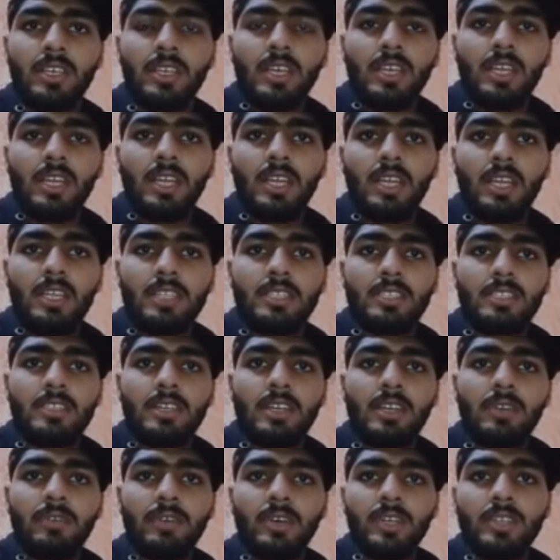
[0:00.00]
and the third
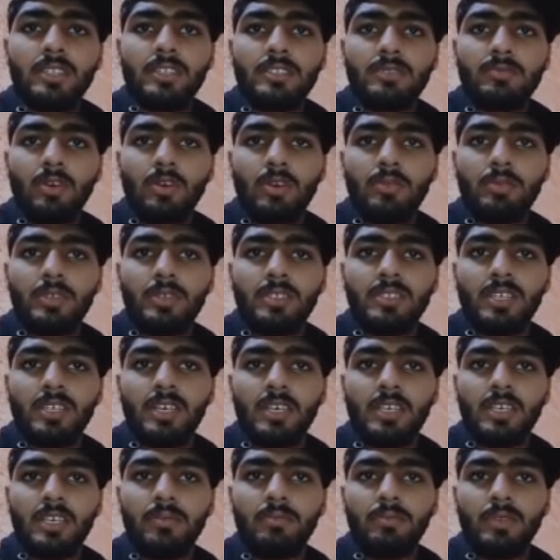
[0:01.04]
one is Muhammad
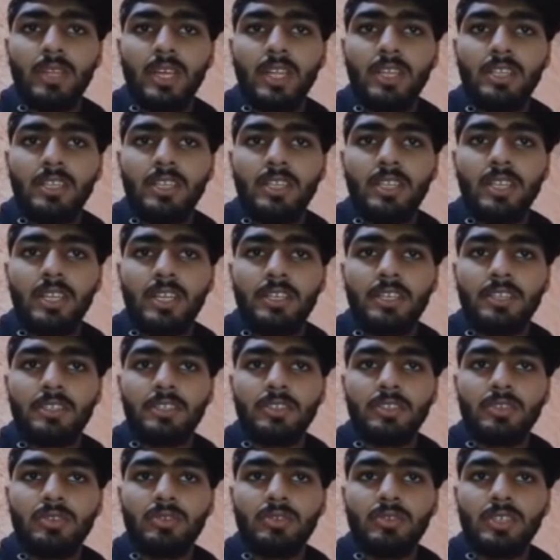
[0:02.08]
Saqib, 19, NTU,